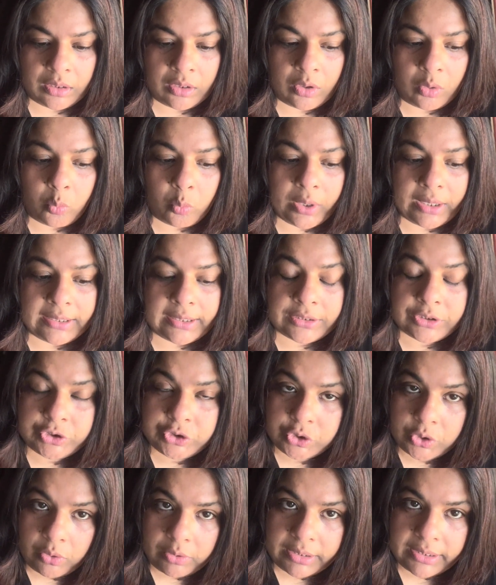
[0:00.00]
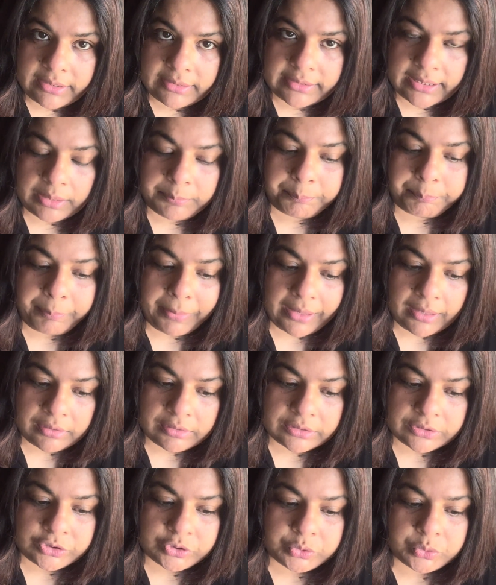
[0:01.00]
while ensuring that
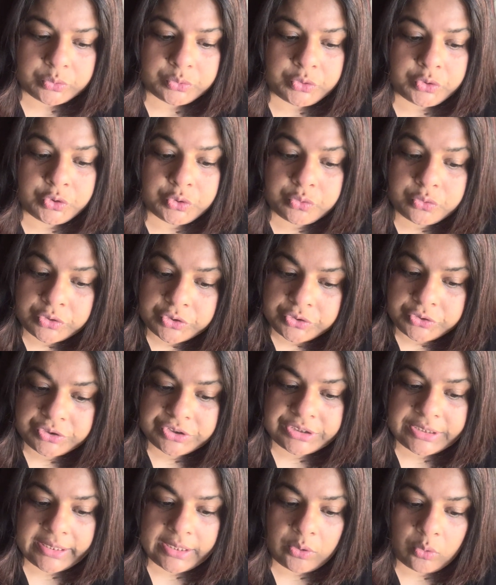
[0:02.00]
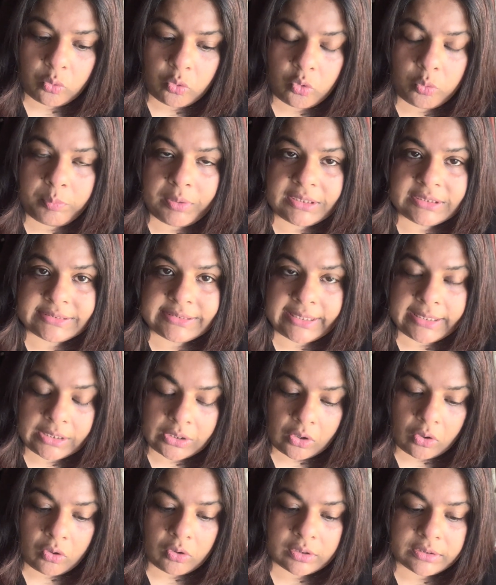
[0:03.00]
parents who choose to stay home and
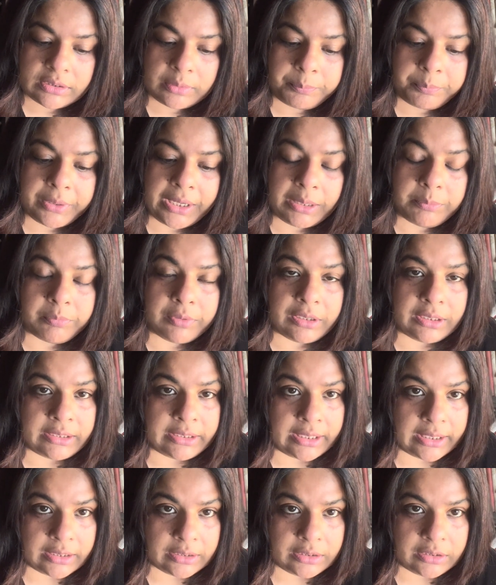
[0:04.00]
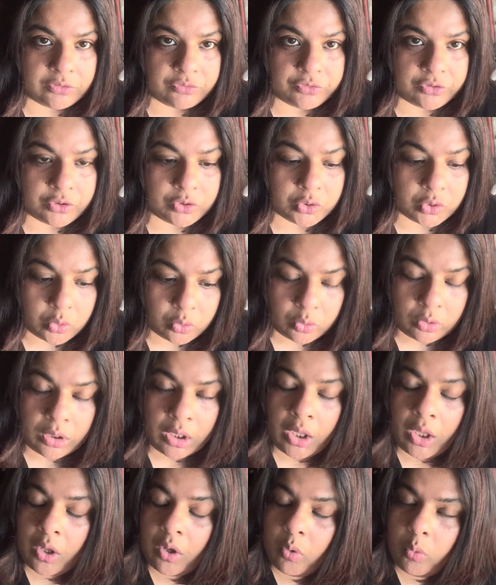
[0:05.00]
take on the primary caregiver role,
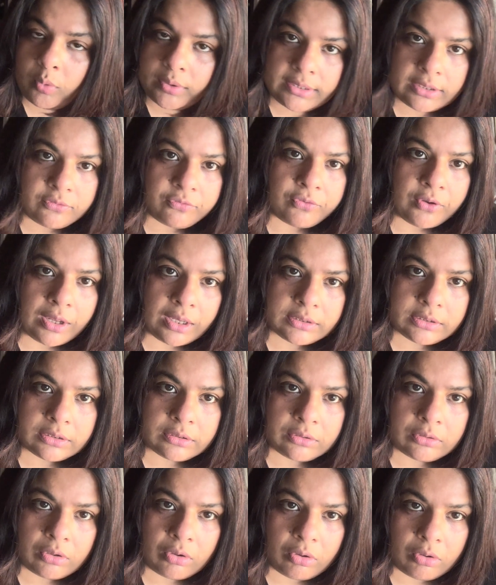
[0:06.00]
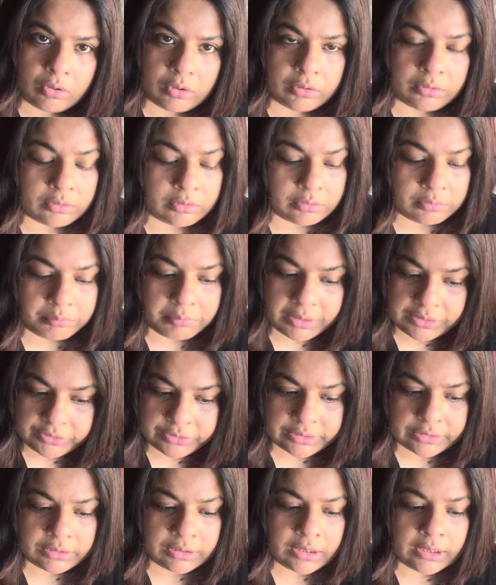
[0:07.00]
whether father or
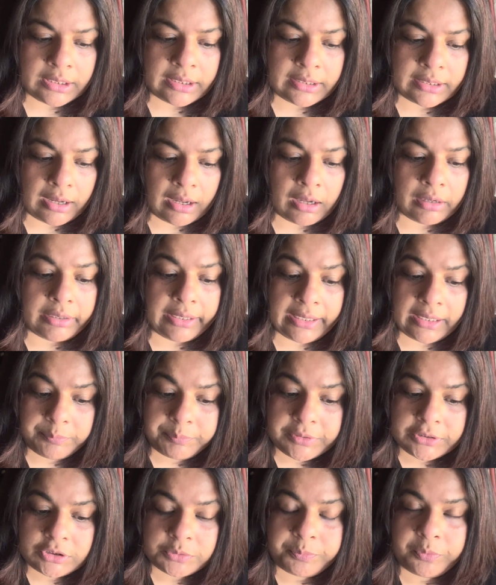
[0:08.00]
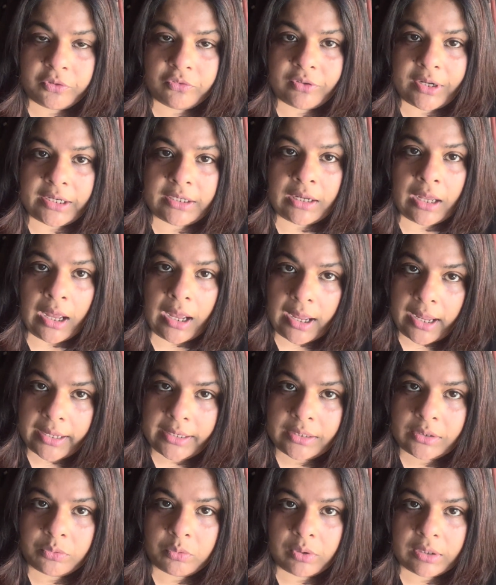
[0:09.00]
mother, are able to provide high
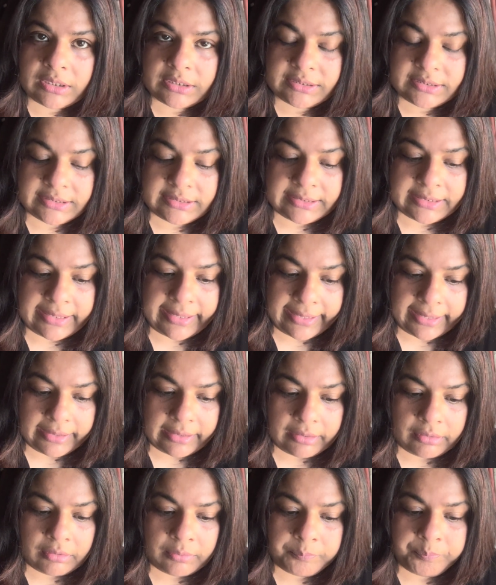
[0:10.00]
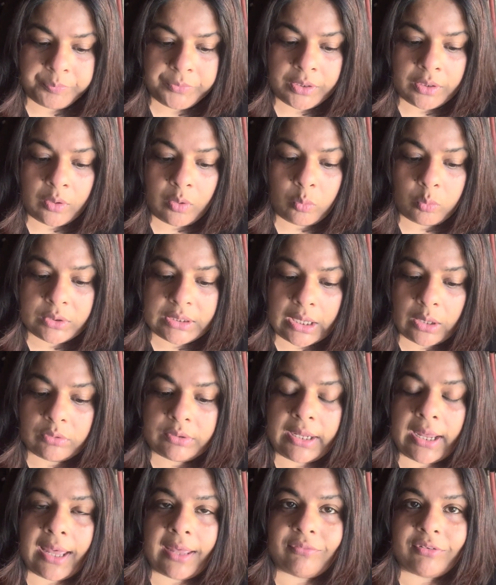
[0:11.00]
quality care without
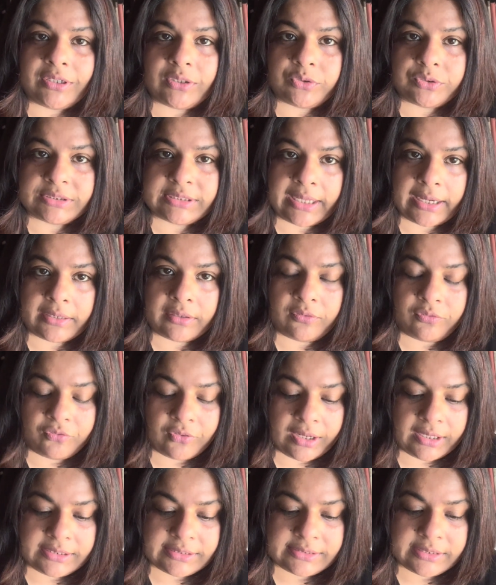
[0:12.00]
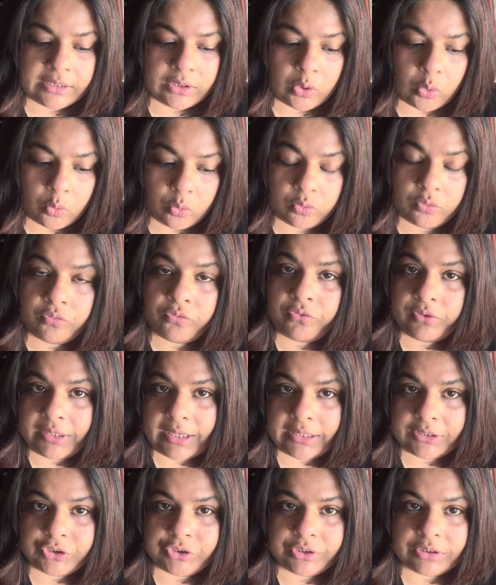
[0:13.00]
having to sacrifice their own
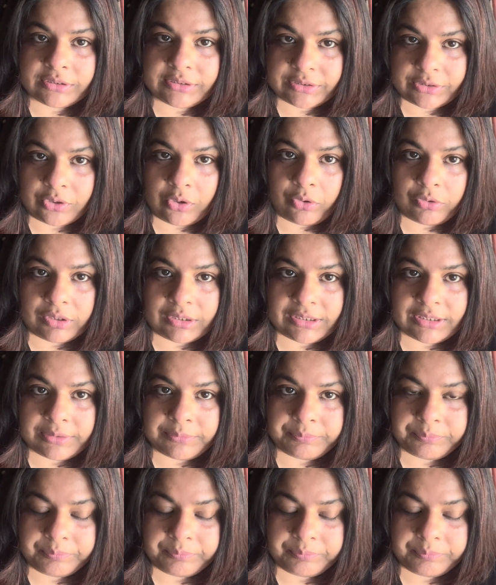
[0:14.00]
financial security.